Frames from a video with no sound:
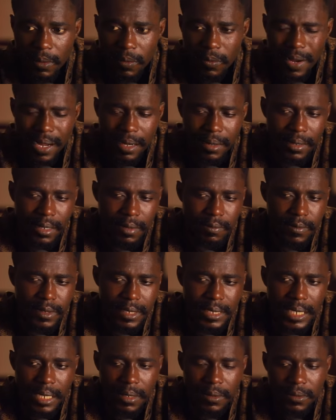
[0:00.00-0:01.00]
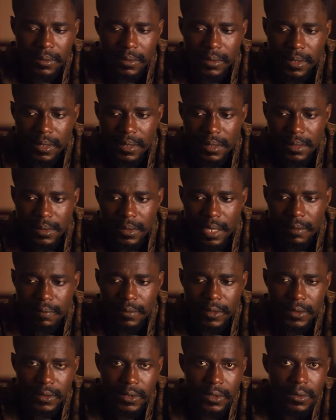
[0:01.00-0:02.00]
one other feature would also
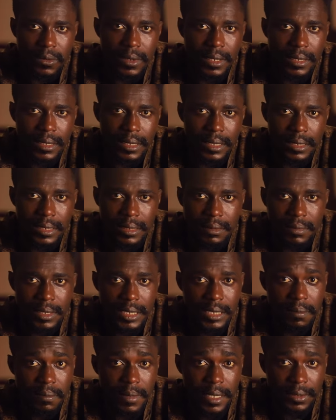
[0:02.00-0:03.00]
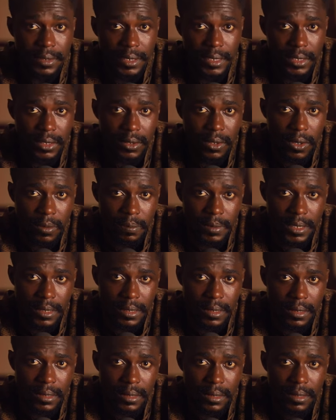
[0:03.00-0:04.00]
have to do with it symmetric
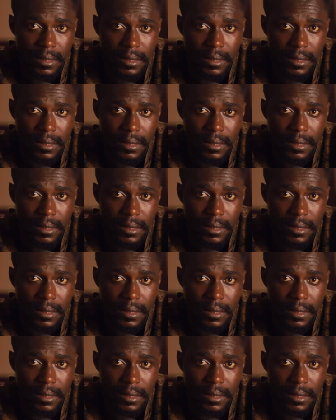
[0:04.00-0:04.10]
sculpting,